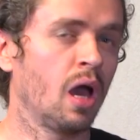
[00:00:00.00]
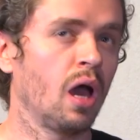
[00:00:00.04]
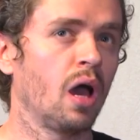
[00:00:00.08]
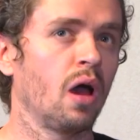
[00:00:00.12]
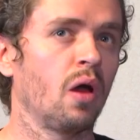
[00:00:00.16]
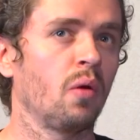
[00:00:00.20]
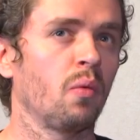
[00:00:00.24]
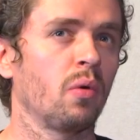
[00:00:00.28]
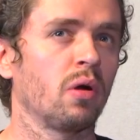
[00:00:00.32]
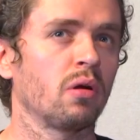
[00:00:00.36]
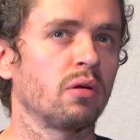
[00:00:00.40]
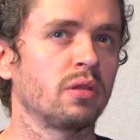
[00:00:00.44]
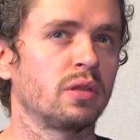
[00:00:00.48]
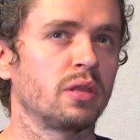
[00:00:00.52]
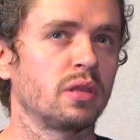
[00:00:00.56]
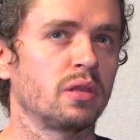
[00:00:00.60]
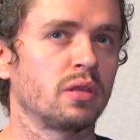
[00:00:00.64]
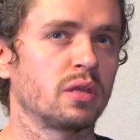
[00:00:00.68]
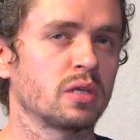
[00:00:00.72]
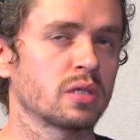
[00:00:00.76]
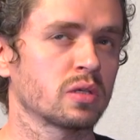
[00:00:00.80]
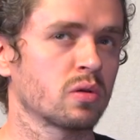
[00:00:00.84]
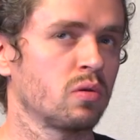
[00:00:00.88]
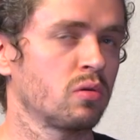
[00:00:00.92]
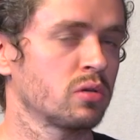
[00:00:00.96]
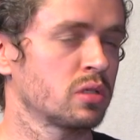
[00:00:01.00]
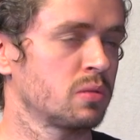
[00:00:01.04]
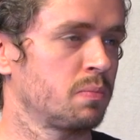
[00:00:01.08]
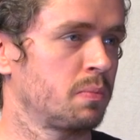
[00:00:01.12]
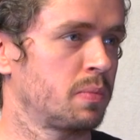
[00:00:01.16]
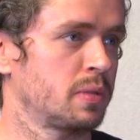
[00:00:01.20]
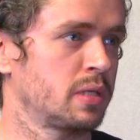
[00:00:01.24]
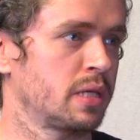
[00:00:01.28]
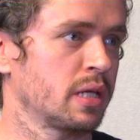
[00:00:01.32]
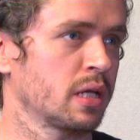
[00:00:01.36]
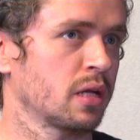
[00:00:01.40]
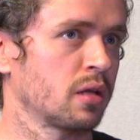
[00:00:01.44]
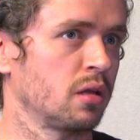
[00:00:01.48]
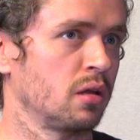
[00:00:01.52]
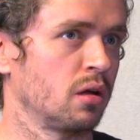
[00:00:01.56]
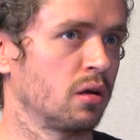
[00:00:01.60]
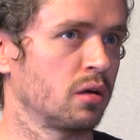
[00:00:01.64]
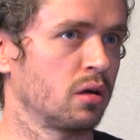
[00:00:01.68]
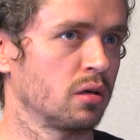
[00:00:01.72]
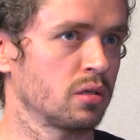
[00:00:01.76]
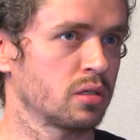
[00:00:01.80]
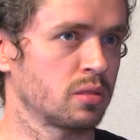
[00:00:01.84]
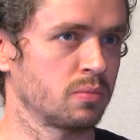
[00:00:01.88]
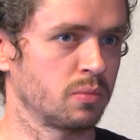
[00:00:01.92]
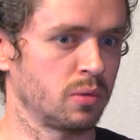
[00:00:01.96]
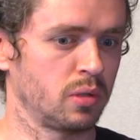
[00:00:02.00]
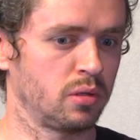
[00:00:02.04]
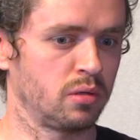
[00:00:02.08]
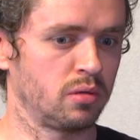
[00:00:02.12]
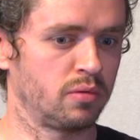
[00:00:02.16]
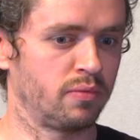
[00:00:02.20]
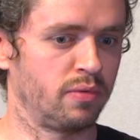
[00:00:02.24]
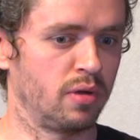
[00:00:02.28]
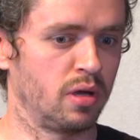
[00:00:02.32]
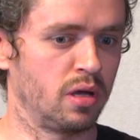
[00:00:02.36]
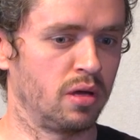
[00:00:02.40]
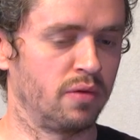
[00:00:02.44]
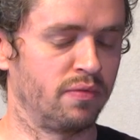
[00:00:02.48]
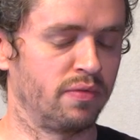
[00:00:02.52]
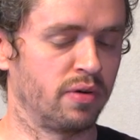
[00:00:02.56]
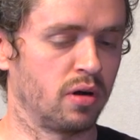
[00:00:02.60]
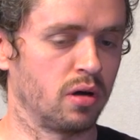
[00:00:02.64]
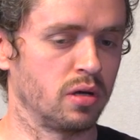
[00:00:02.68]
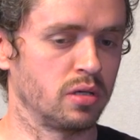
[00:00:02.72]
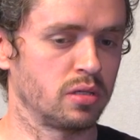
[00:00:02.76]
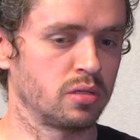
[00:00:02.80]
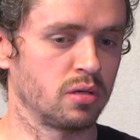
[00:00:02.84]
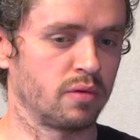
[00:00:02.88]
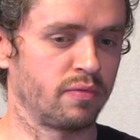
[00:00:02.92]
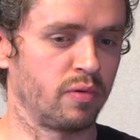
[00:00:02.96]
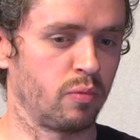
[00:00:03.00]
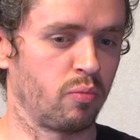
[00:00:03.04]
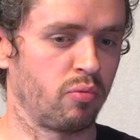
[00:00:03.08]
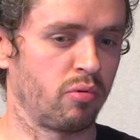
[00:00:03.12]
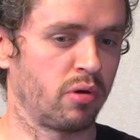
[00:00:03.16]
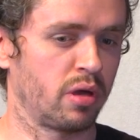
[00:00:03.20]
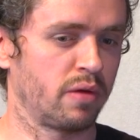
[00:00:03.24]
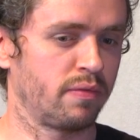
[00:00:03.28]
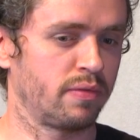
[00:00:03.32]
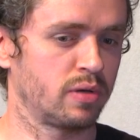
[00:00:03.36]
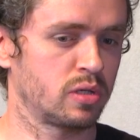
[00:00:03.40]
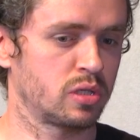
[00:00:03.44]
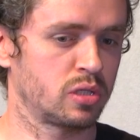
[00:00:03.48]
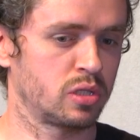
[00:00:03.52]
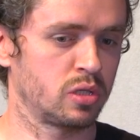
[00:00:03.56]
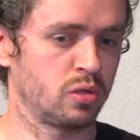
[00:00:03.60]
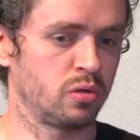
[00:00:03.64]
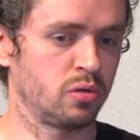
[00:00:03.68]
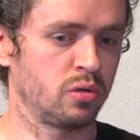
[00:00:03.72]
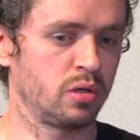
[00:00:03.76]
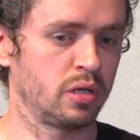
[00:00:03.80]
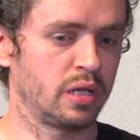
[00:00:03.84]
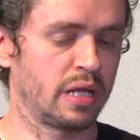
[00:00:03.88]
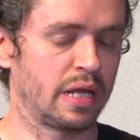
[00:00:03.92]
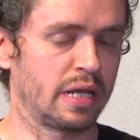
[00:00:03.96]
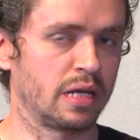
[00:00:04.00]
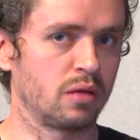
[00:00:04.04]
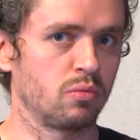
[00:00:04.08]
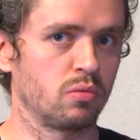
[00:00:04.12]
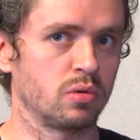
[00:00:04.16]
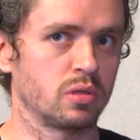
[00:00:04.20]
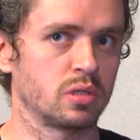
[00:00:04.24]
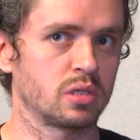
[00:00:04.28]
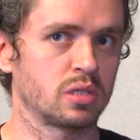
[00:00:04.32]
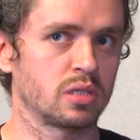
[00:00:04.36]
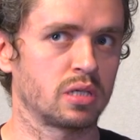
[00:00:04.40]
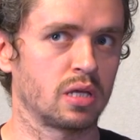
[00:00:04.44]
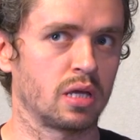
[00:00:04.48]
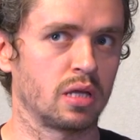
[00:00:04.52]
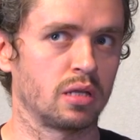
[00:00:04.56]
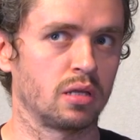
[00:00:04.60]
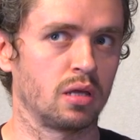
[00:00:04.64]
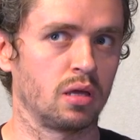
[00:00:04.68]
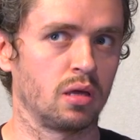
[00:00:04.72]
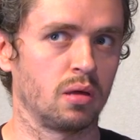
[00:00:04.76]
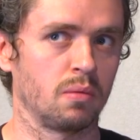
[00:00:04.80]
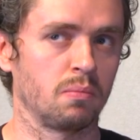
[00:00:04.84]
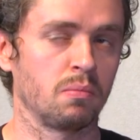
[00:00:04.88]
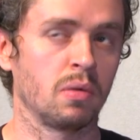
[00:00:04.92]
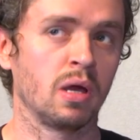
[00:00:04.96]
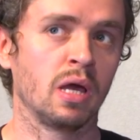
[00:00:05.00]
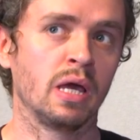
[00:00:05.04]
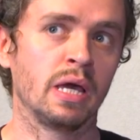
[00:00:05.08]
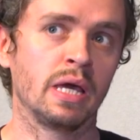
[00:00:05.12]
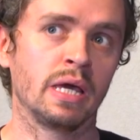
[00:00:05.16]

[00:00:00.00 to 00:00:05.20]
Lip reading: Well, on this course in particular, I got some good advice off a previous student, and it was said,